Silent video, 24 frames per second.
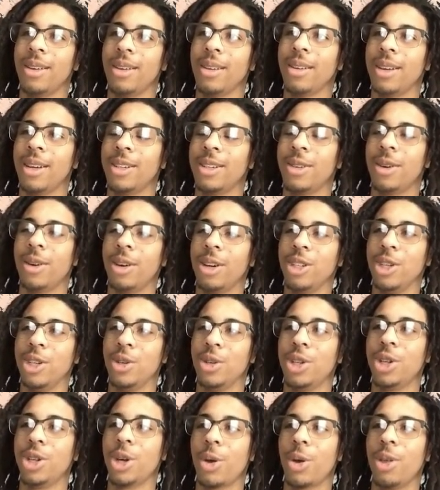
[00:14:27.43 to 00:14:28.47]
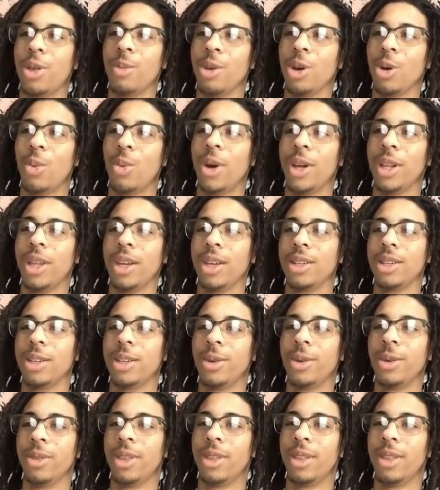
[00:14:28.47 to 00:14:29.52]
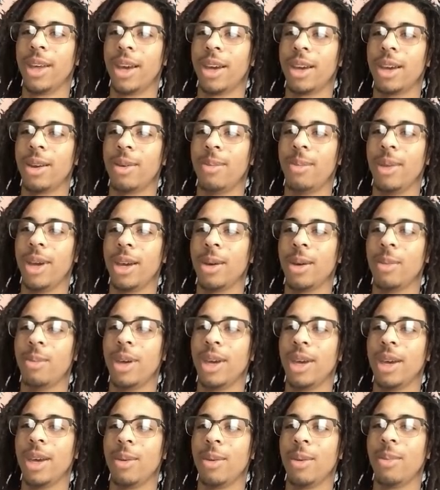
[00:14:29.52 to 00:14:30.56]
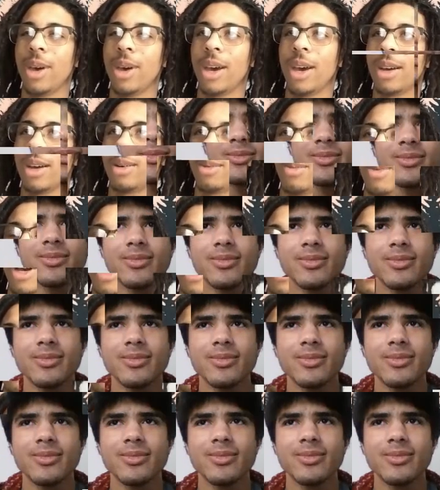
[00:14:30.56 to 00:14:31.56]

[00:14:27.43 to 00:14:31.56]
as long as you show them you're willing to, then that can make a big impact by itself.